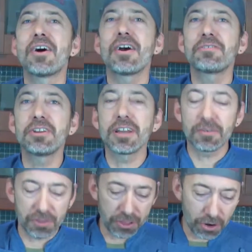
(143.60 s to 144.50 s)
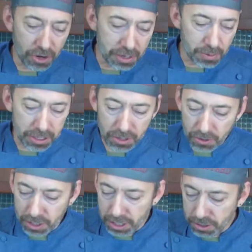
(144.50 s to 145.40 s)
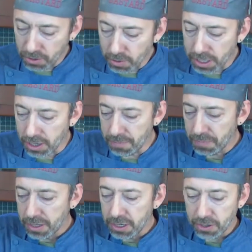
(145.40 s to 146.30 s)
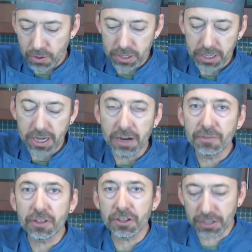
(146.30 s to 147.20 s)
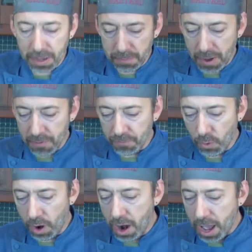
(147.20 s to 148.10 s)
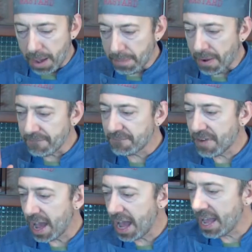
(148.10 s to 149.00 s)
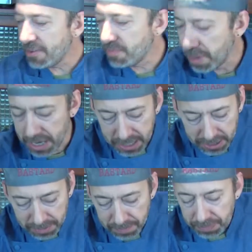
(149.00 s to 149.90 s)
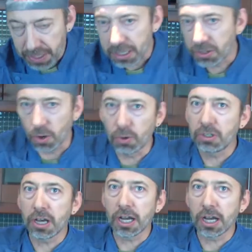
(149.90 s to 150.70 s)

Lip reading: now after you've done 30, what you're going to do here, you're going to cover this up for about 5 minutes. Don't